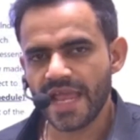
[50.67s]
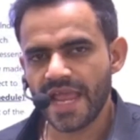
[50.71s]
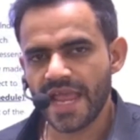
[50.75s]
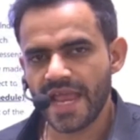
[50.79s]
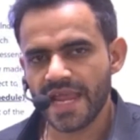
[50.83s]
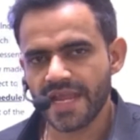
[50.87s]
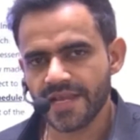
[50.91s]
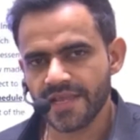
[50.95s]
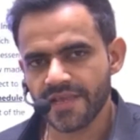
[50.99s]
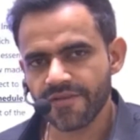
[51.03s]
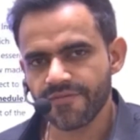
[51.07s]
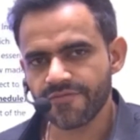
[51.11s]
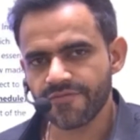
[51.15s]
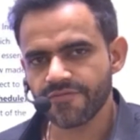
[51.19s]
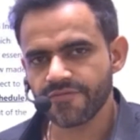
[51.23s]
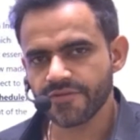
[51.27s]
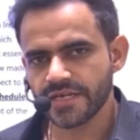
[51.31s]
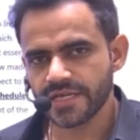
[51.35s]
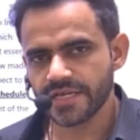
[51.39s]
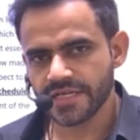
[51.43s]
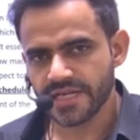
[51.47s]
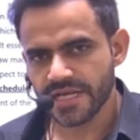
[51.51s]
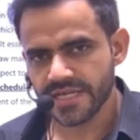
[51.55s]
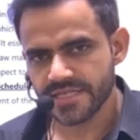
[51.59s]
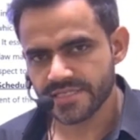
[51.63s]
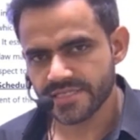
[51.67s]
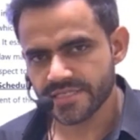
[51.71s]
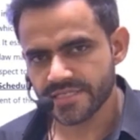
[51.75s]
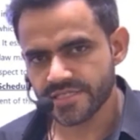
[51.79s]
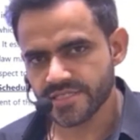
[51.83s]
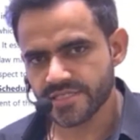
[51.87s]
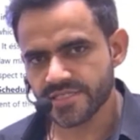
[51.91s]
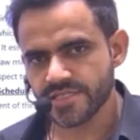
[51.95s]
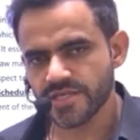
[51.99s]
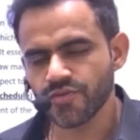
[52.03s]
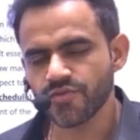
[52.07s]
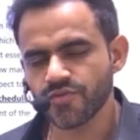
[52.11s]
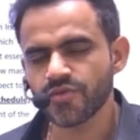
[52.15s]
and if it has
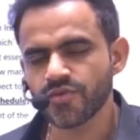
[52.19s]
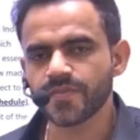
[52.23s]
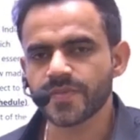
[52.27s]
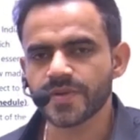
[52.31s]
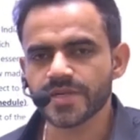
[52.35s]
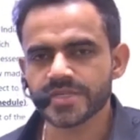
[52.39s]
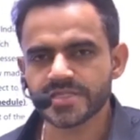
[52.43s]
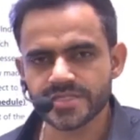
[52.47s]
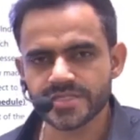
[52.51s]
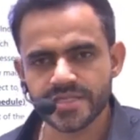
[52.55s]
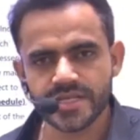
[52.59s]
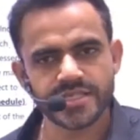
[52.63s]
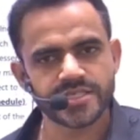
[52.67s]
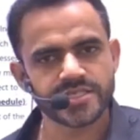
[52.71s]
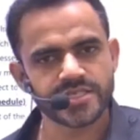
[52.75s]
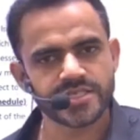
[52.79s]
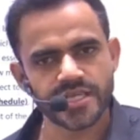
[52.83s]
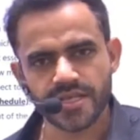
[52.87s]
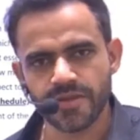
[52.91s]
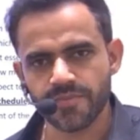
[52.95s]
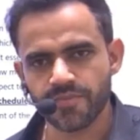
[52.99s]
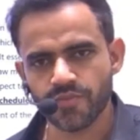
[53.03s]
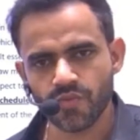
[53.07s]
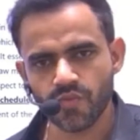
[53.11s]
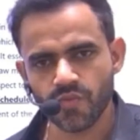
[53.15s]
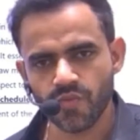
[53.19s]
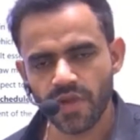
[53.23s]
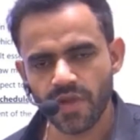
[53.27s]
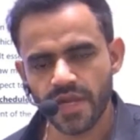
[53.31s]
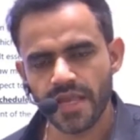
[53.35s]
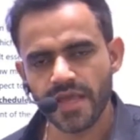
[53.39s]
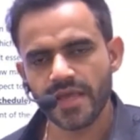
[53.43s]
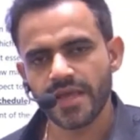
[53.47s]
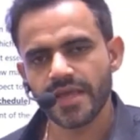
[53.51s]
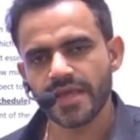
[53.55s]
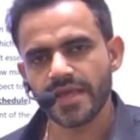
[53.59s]
received presidential approval,